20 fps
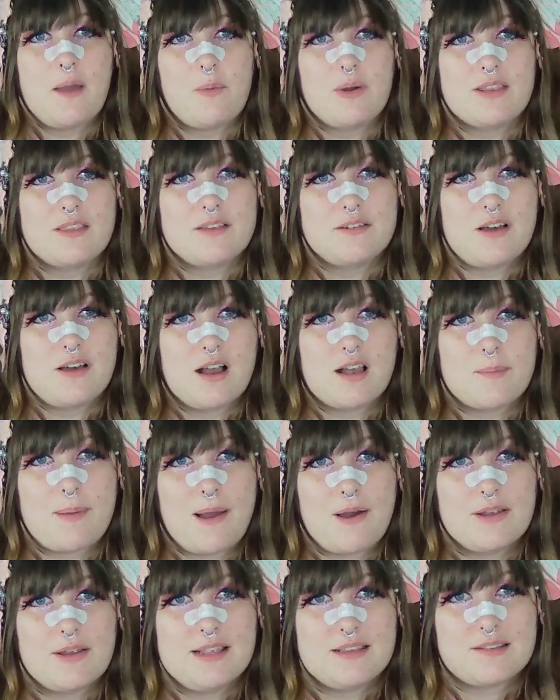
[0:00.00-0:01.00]
to talk
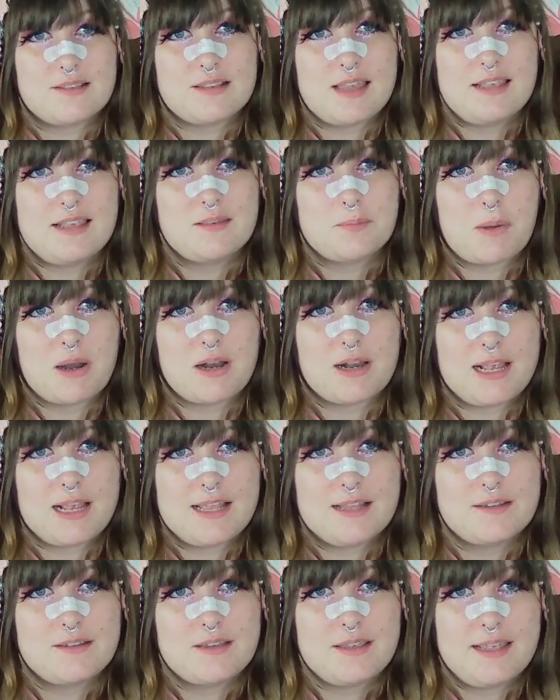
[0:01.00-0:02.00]
about is Lace
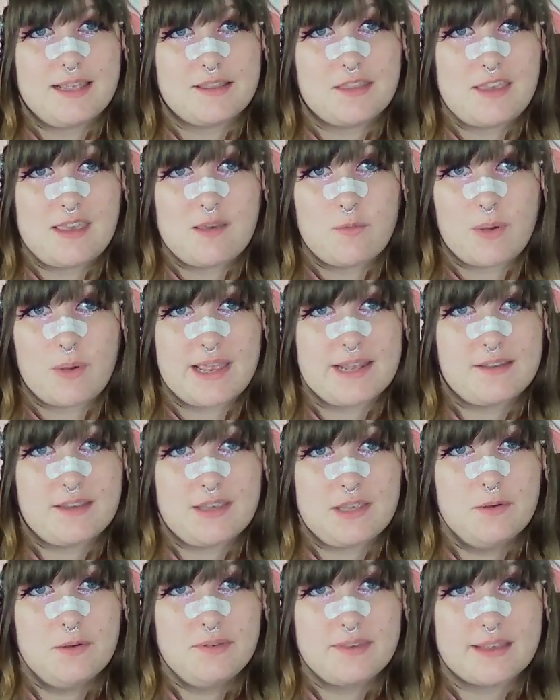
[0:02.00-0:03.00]
Market and the way to
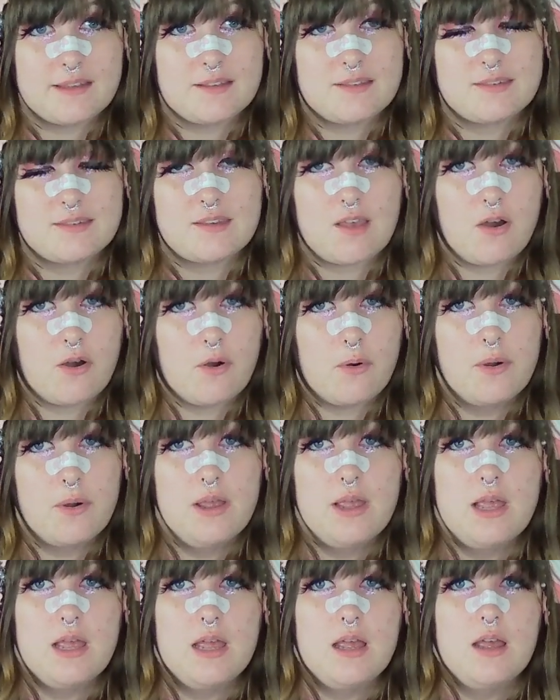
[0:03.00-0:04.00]
use it. So,
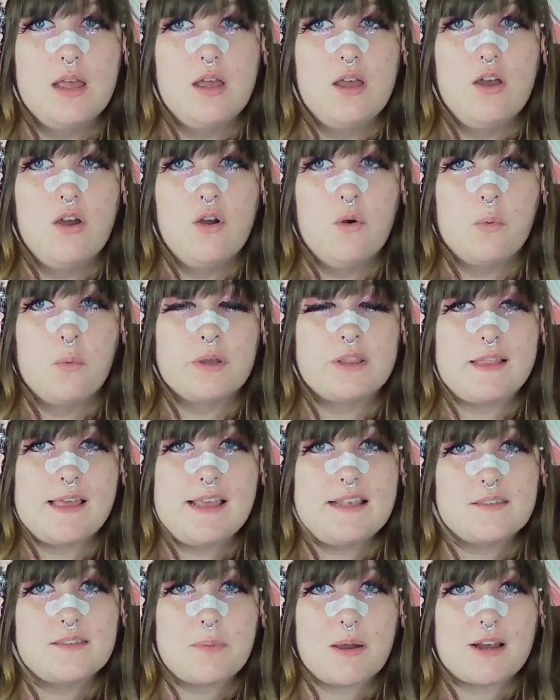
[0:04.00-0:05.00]
with
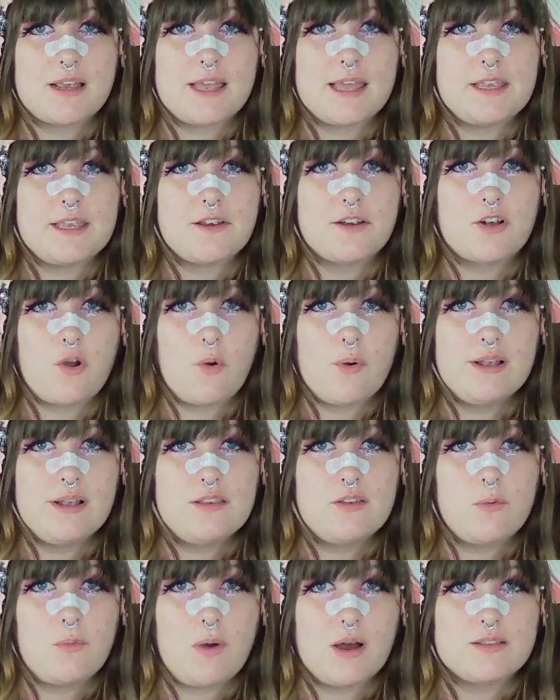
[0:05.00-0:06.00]
Lace Market, you're going to
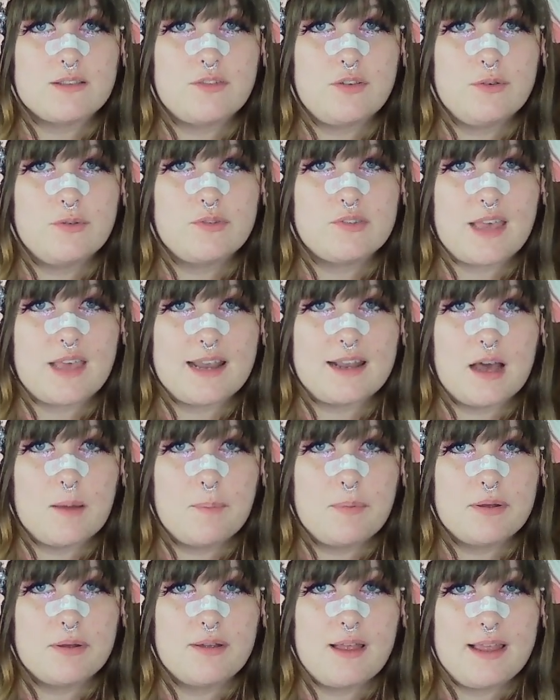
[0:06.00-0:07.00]
want to sign up
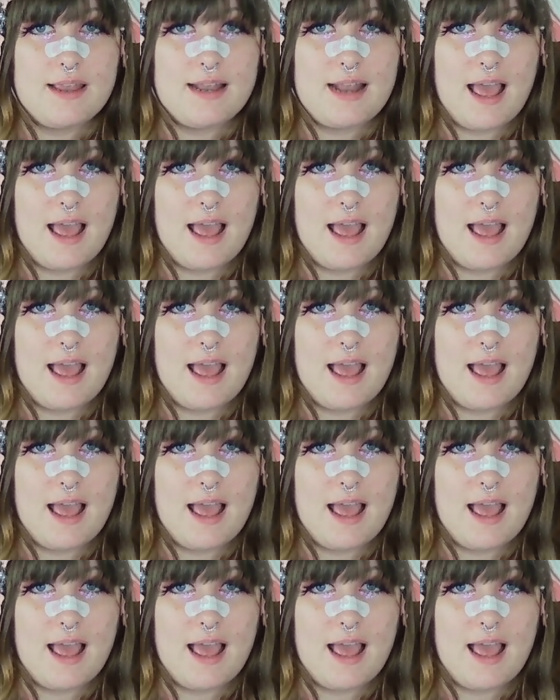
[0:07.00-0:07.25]
and have an